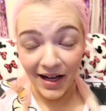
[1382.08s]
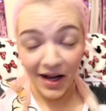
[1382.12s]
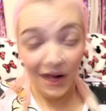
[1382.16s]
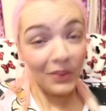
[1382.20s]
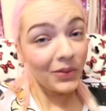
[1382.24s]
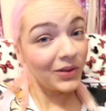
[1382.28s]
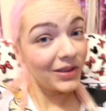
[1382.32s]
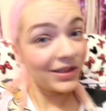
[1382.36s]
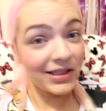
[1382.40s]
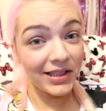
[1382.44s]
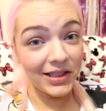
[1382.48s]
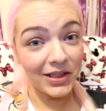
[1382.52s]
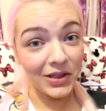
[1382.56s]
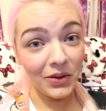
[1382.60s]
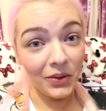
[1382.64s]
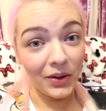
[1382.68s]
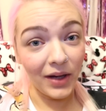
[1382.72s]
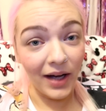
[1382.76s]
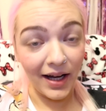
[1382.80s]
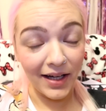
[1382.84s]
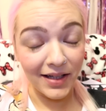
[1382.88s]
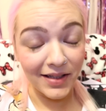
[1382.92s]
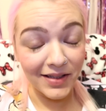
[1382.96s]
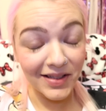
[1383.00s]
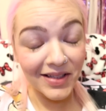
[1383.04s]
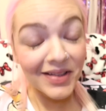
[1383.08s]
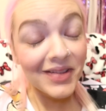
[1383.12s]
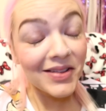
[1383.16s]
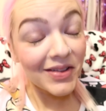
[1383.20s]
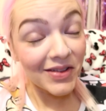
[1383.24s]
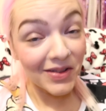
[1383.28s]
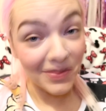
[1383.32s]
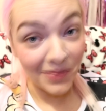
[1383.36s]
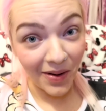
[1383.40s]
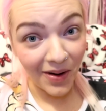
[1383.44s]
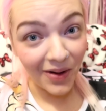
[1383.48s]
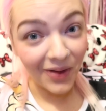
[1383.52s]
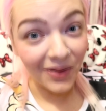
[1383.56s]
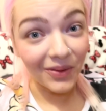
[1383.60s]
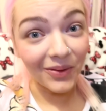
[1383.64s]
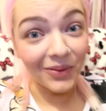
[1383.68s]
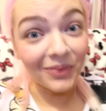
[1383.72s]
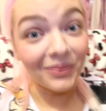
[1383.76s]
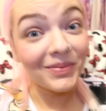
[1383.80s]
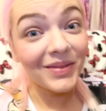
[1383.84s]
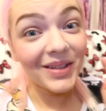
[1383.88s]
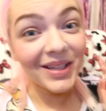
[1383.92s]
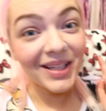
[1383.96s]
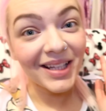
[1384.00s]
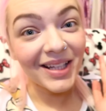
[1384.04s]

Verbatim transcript: And I will see you guys tomorrow.